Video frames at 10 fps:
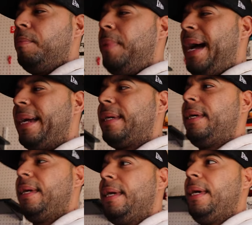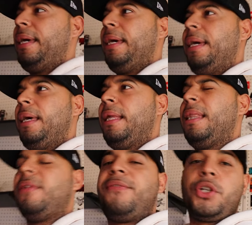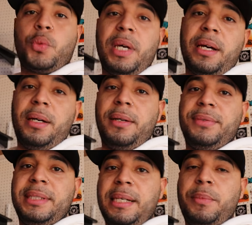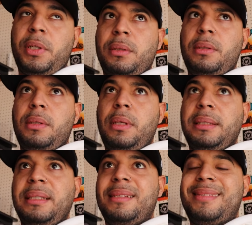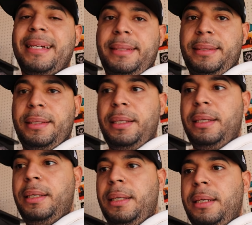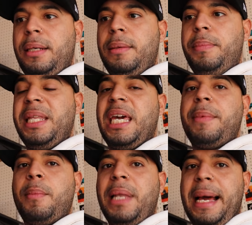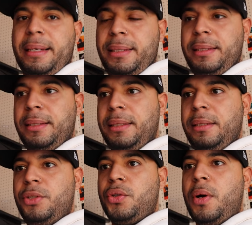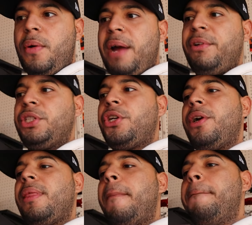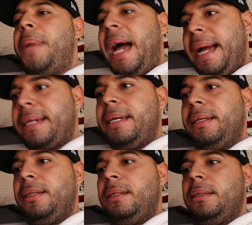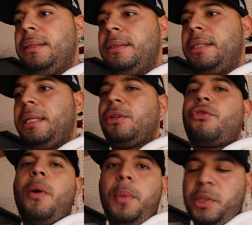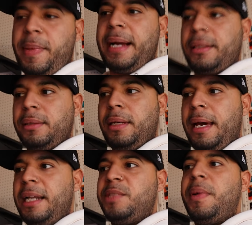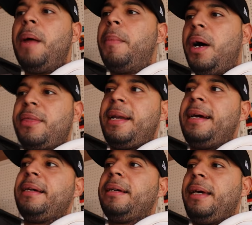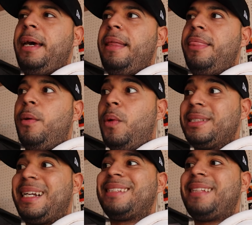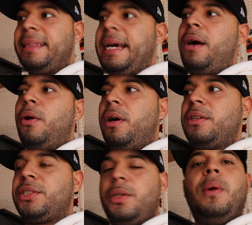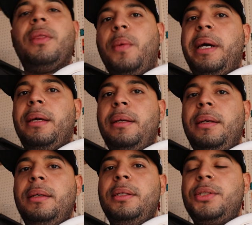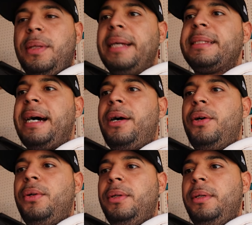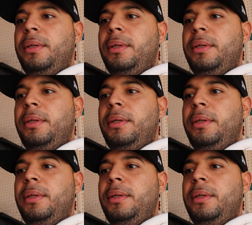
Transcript: back in the first week of December, I think the second, but they came in black. So I returned them back to get the chrome ones back, and it's been a month, and I and the ones that I sent out are still on the way. So that's how